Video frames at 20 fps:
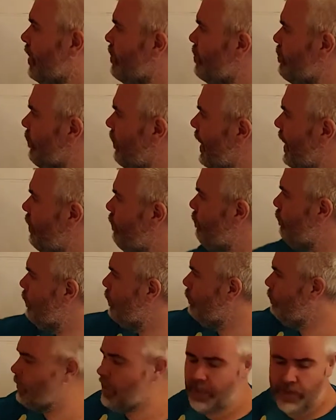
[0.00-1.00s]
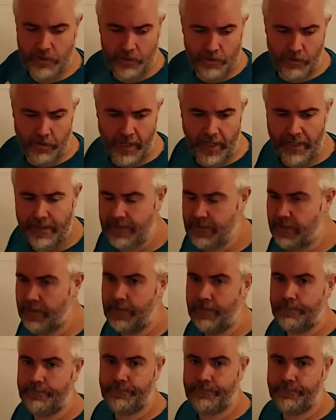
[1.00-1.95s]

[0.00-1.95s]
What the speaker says: So how would we do that?